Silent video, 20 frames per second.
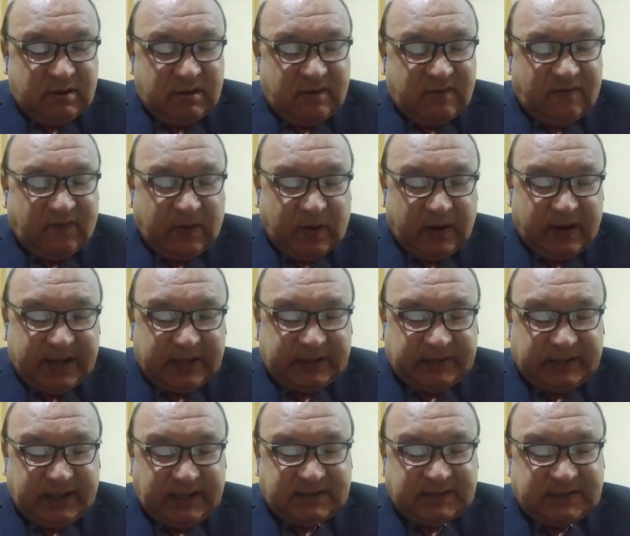for
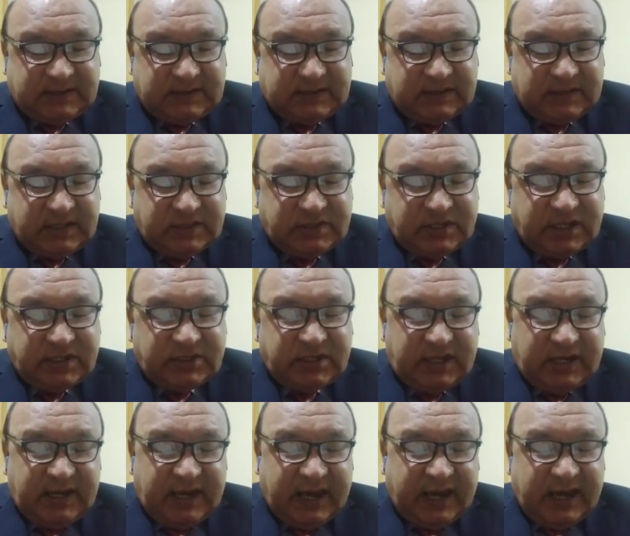ethics, the
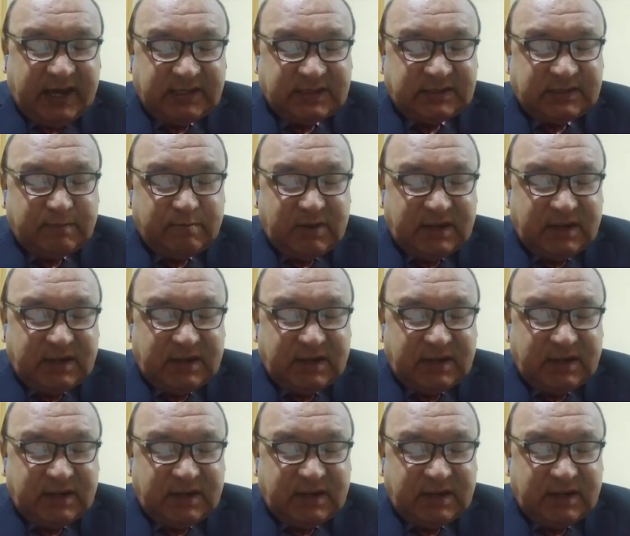judging acts